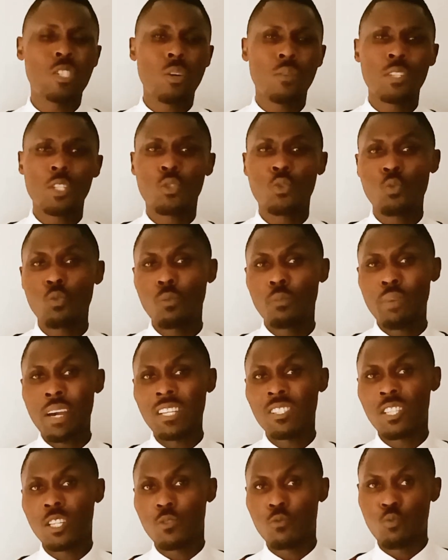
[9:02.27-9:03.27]
for each of the two
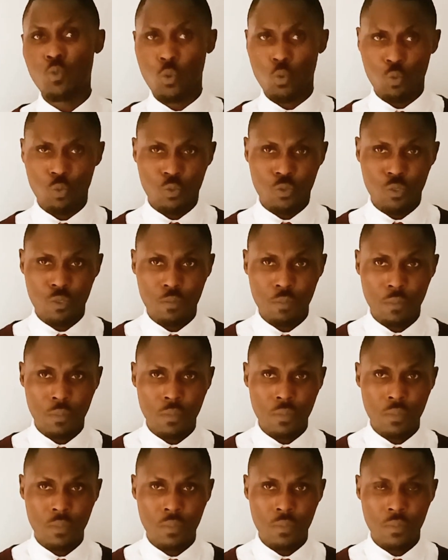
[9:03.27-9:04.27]
basic rules.
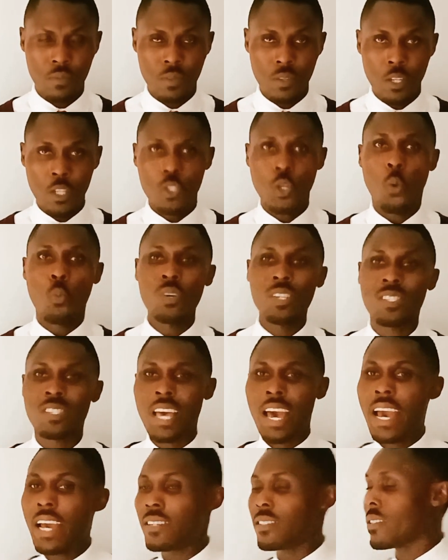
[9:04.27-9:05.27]
So we
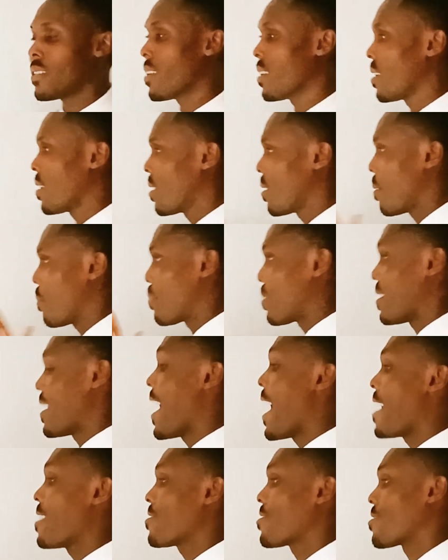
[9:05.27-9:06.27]
said
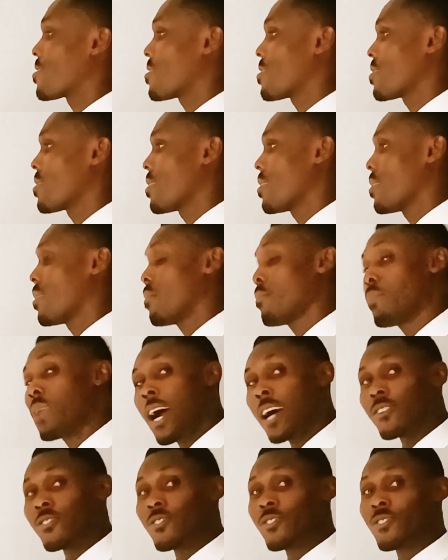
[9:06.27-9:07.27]
PS
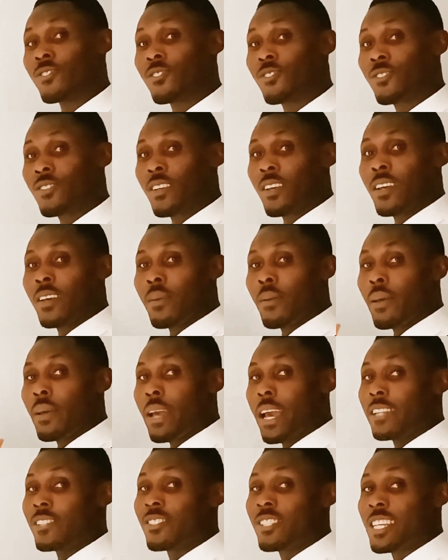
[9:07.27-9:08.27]
plus
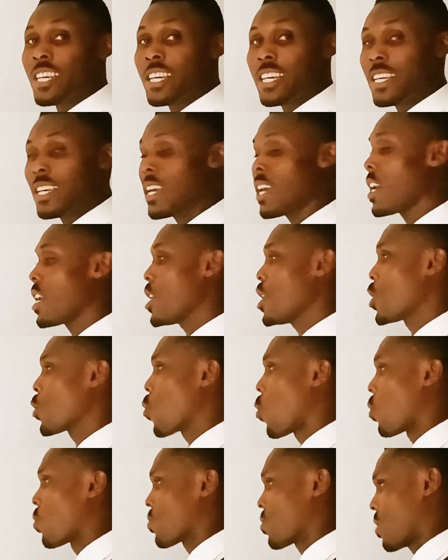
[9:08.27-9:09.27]
NT
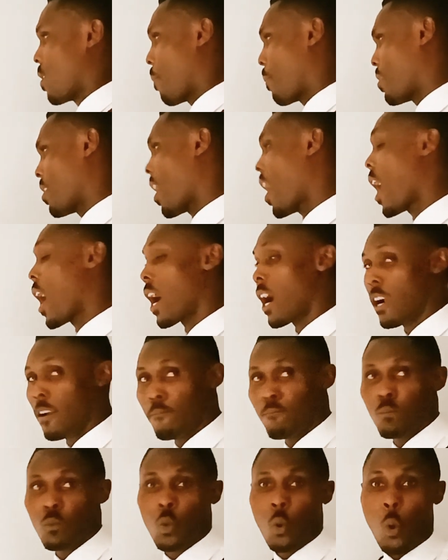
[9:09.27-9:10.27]
equals
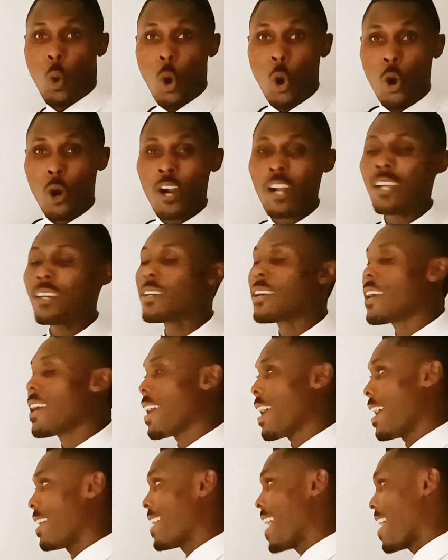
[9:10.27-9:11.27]
PR,
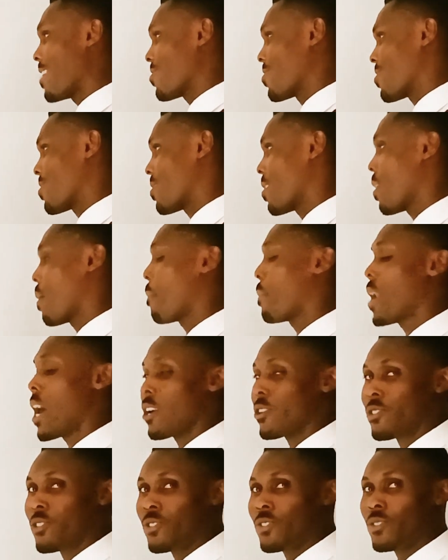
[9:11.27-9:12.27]
or NS
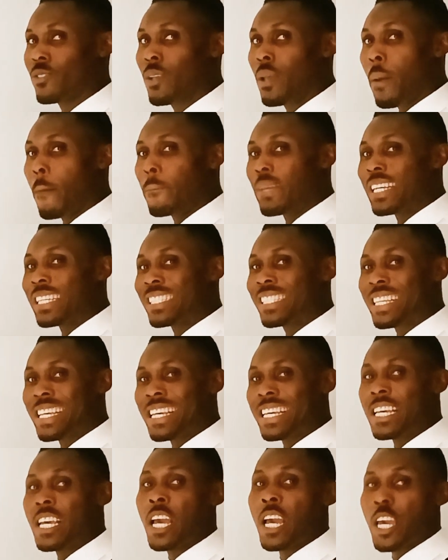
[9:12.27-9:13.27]
plus
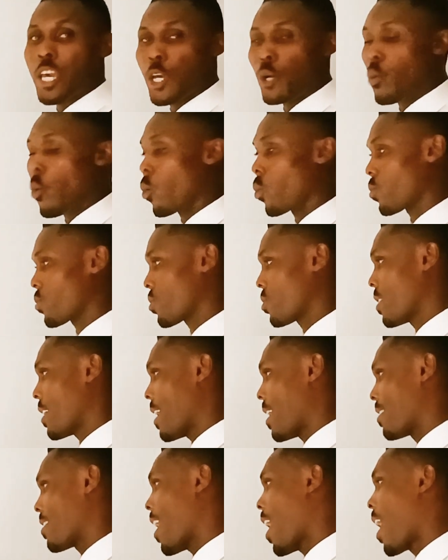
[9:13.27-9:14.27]
PT
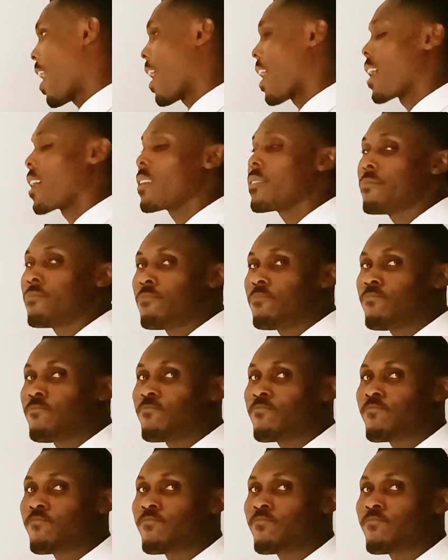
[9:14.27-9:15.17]
equals NR.